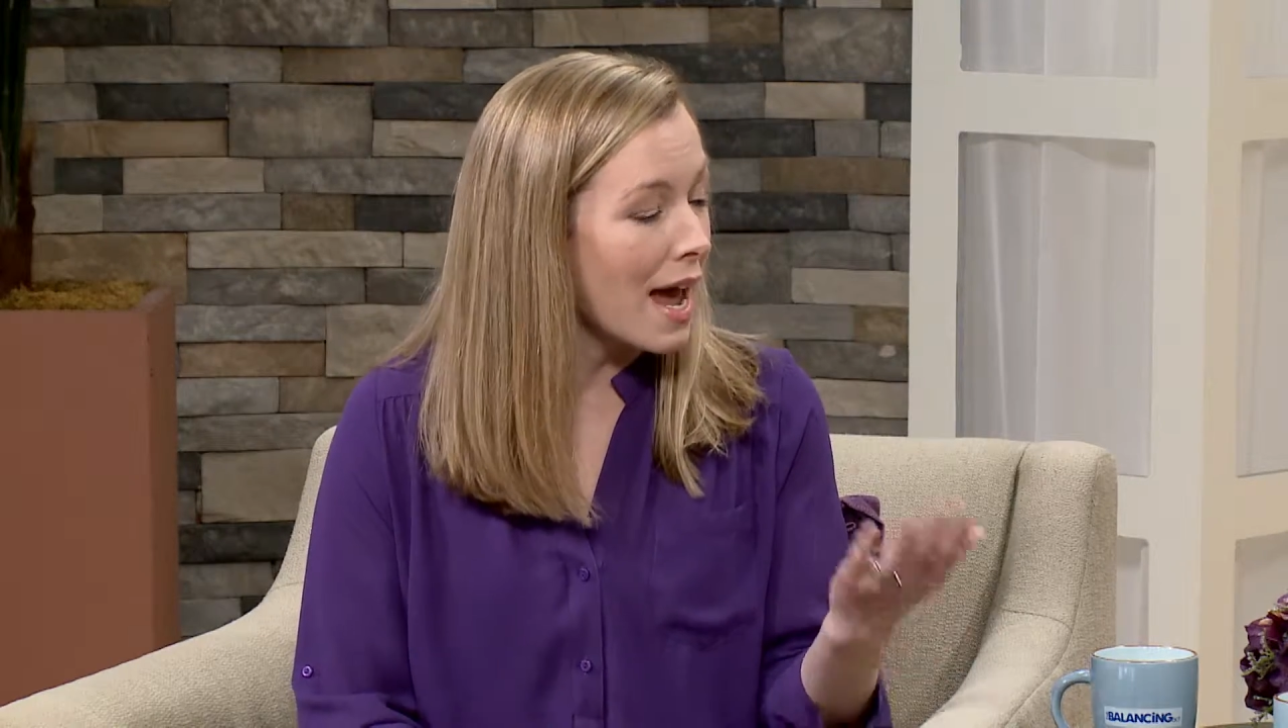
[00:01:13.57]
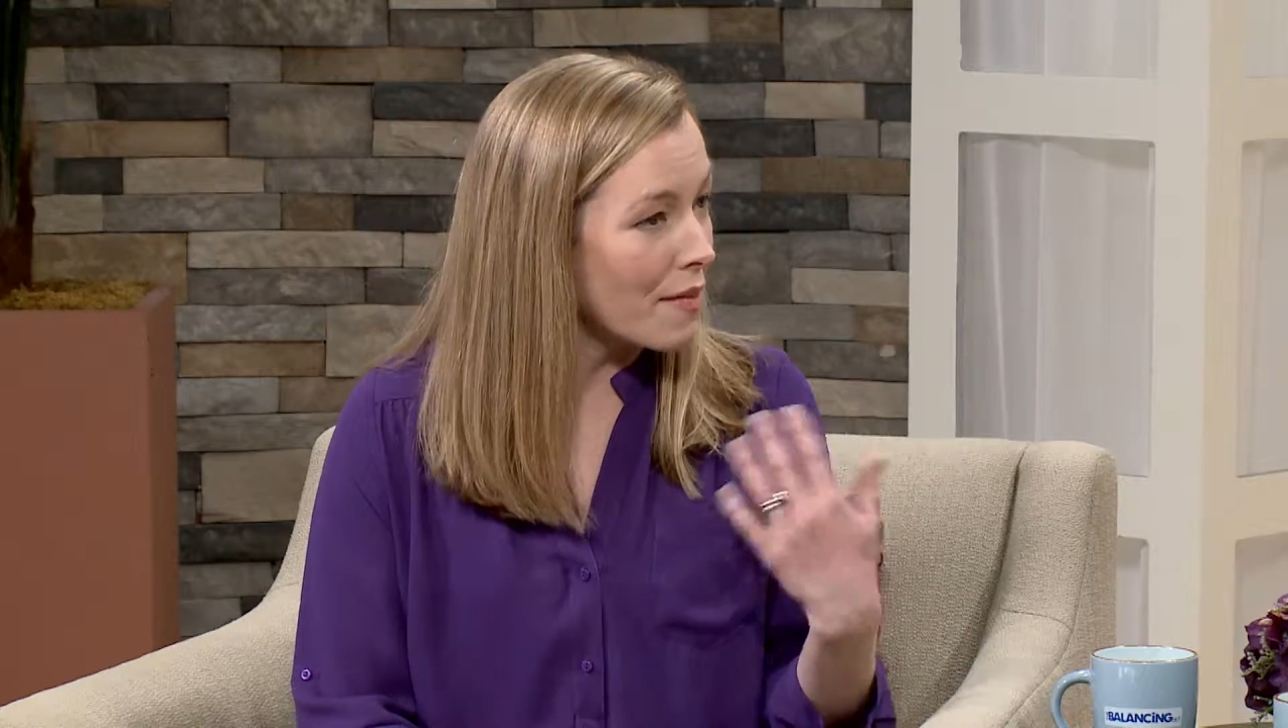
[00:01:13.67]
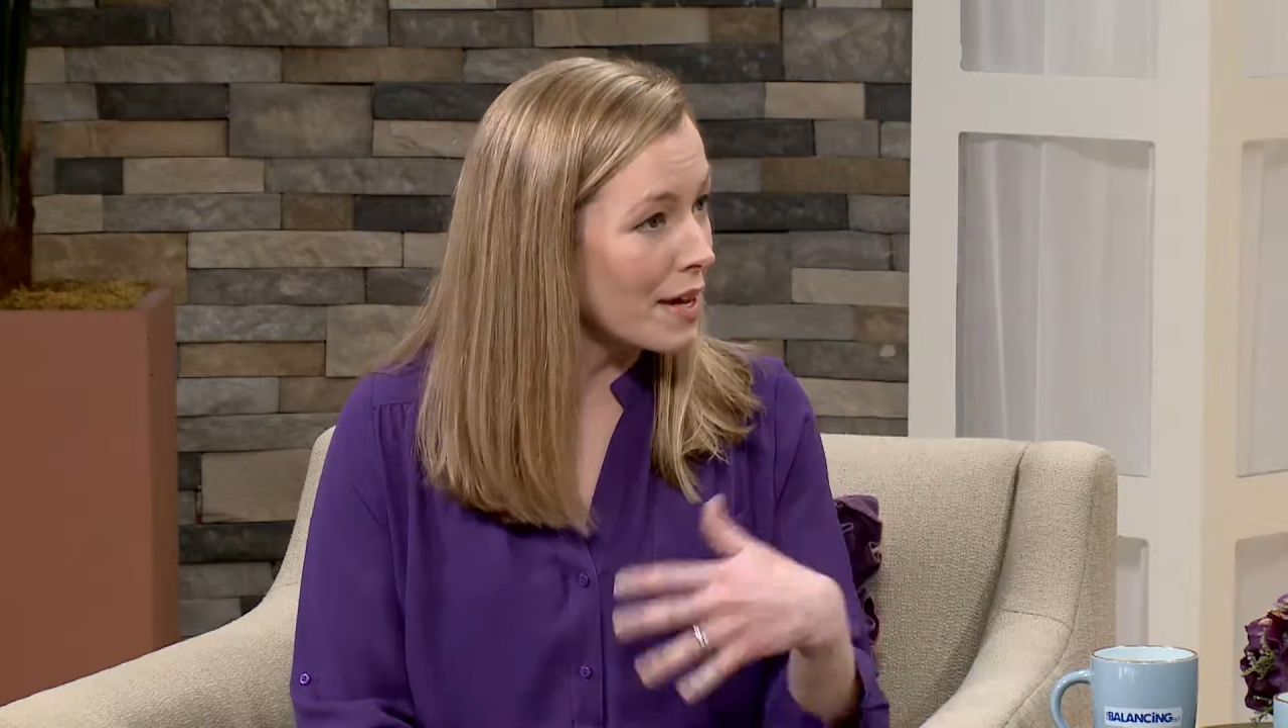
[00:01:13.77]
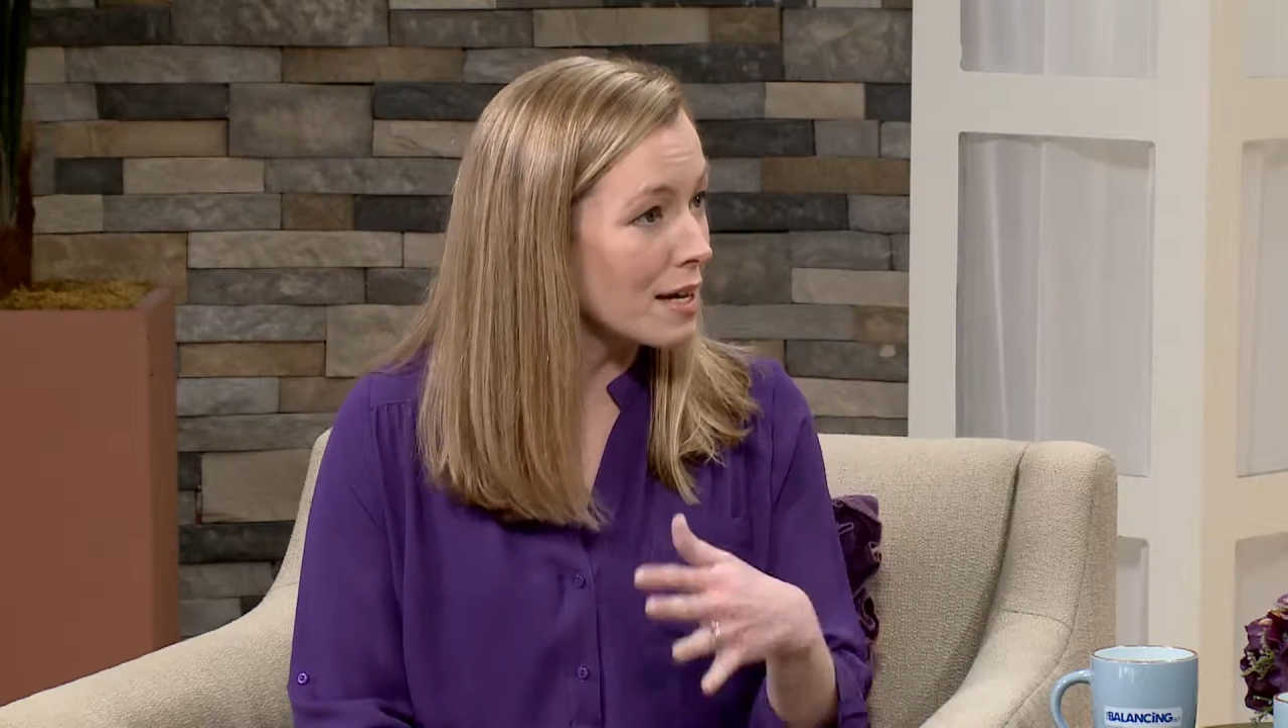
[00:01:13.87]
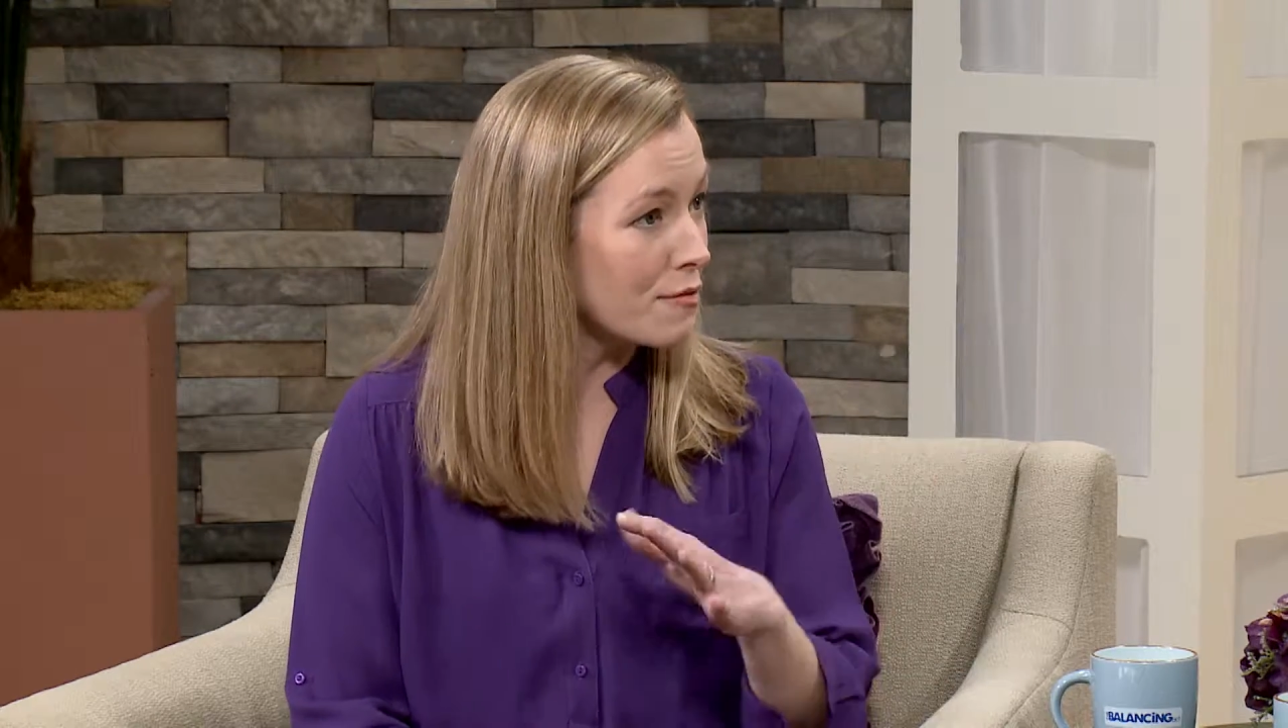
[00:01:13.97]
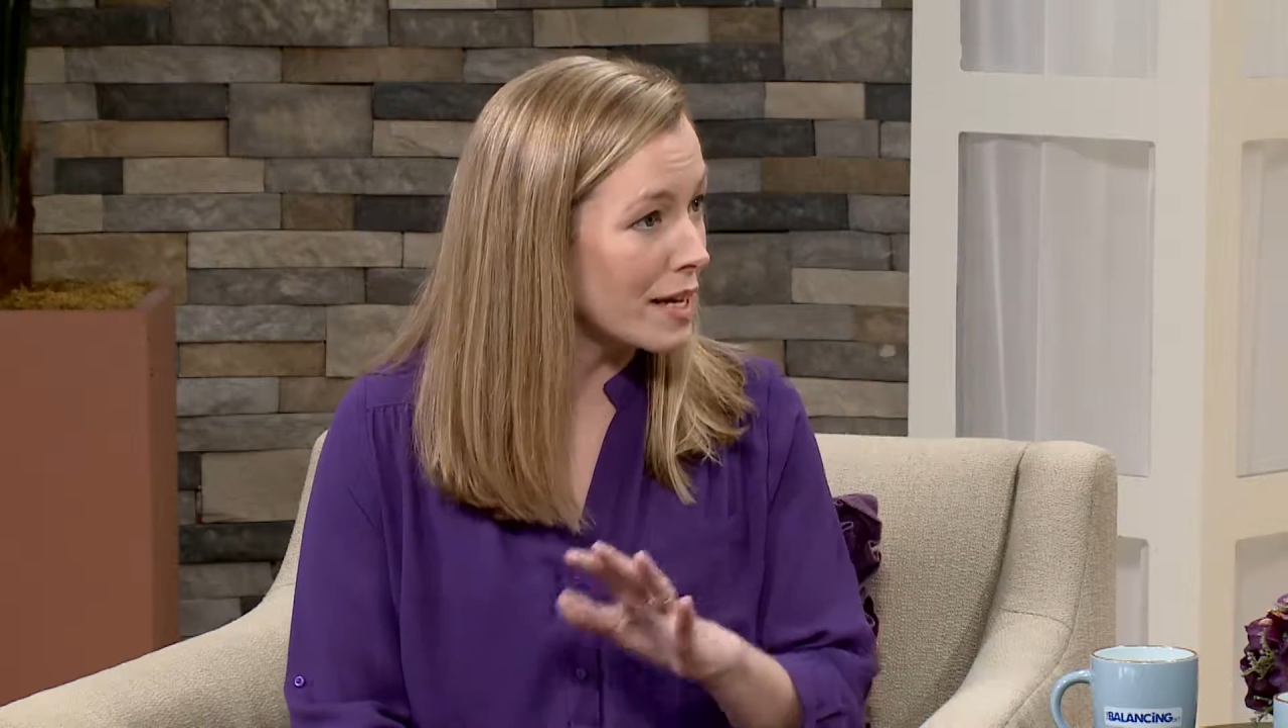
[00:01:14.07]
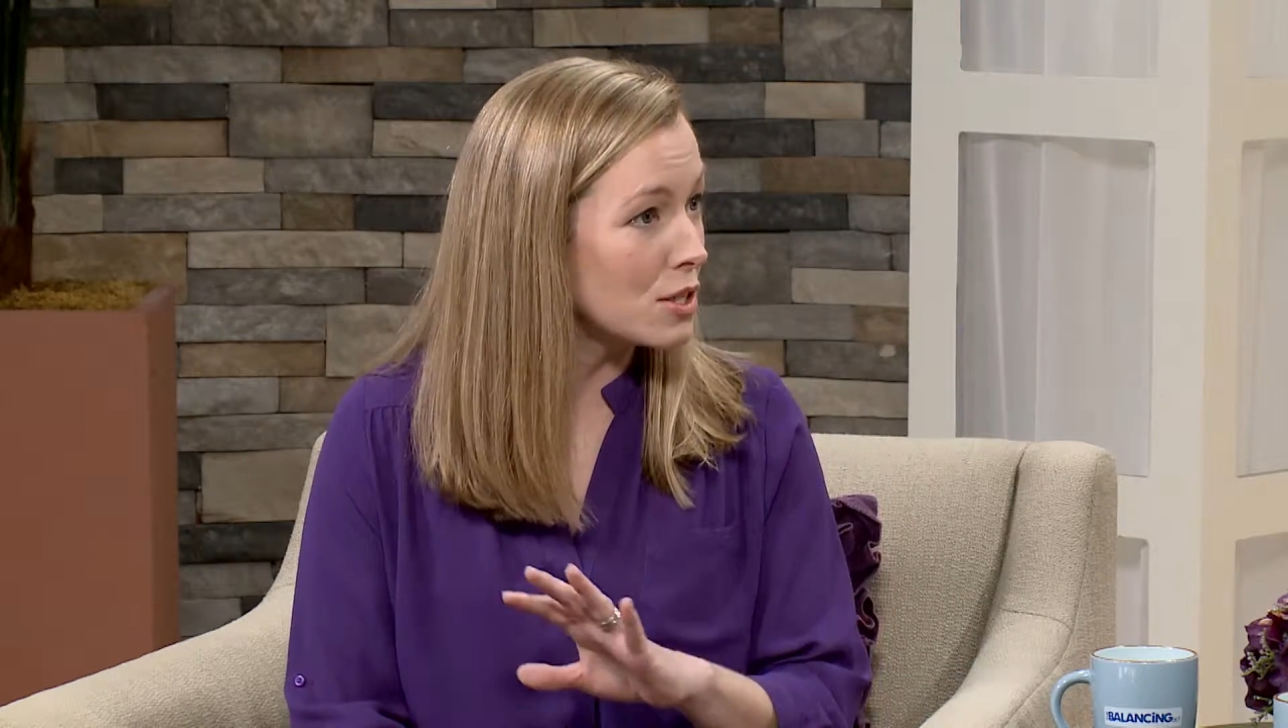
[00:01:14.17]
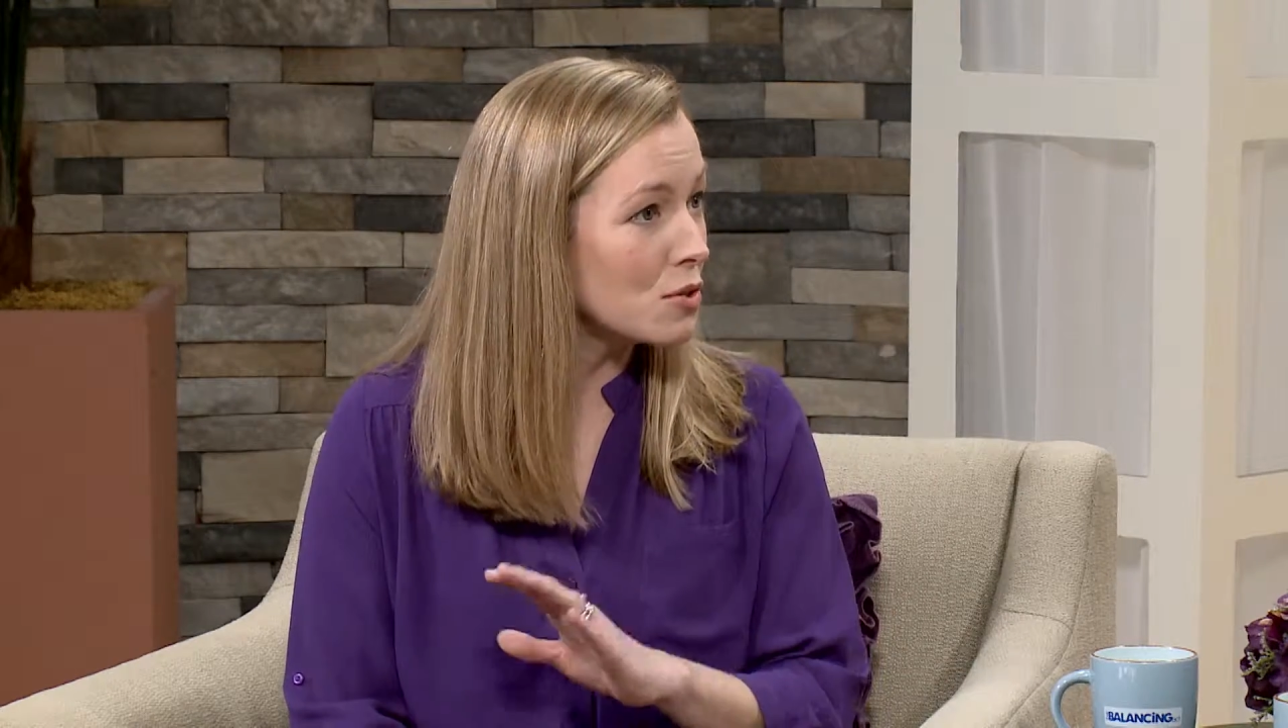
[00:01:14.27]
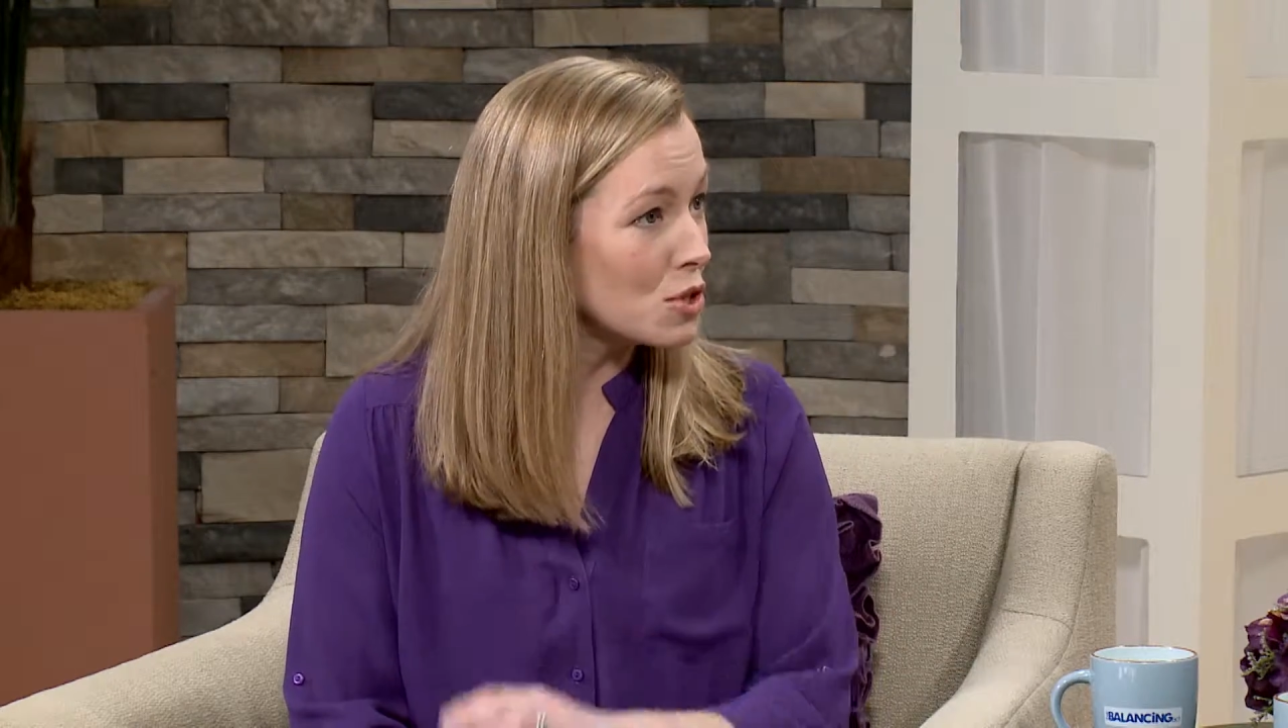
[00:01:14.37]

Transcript: And then if they do